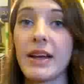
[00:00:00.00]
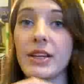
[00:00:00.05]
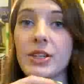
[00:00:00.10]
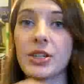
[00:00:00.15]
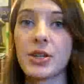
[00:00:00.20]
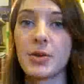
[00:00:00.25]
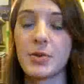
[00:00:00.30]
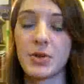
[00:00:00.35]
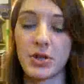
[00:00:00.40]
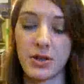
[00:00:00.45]

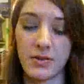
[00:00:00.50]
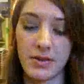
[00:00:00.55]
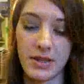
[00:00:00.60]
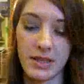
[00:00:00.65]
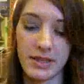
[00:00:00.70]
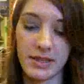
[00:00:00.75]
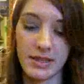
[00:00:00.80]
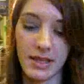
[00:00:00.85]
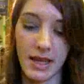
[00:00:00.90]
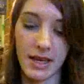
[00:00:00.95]
description of
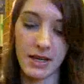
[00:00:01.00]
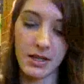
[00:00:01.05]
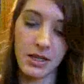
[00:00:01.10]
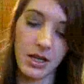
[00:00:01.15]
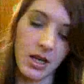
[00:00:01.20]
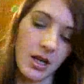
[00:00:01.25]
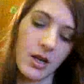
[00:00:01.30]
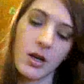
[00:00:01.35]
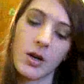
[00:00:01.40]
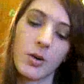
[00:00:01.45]
this scent
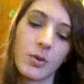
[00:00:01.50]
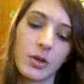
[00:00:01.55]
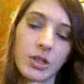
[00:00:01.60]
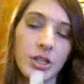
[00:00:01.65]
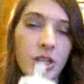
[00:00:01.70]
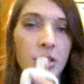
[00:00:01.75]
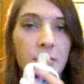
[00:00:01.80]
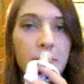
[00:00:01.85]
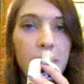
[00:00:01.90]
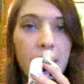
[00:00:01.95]
would
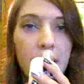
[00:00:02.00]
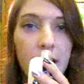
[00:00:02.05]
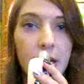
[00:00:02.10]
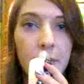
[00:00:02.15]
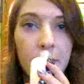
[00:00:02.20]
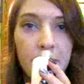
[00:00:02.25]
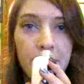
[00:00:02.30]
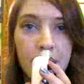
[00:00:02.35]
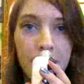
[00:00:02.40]
just be